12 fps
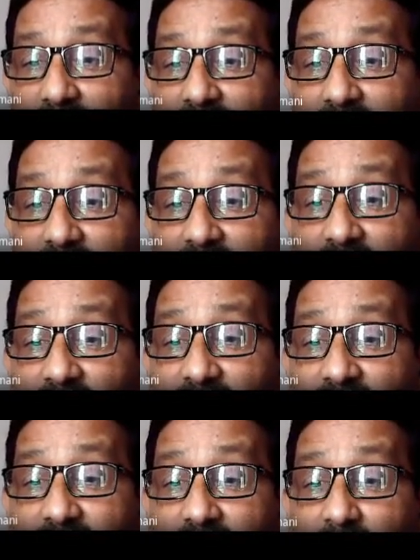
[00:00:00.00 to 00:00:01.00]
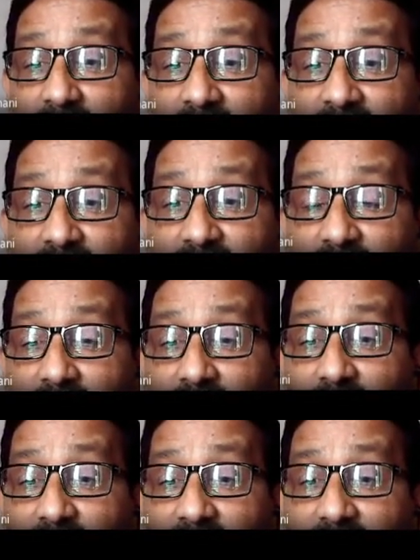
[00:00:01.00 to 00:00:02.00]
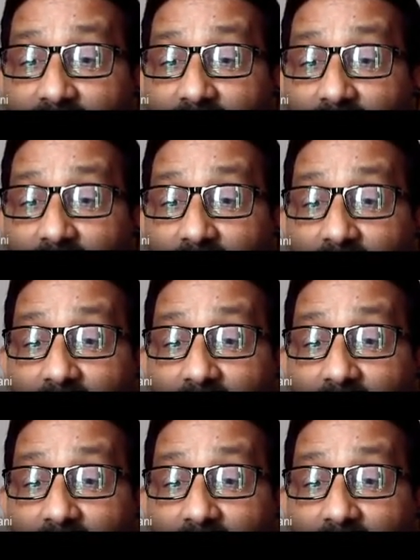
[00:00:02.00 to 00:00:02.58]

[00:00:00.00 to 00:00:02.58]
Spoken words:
It is infeasible state. You can see here.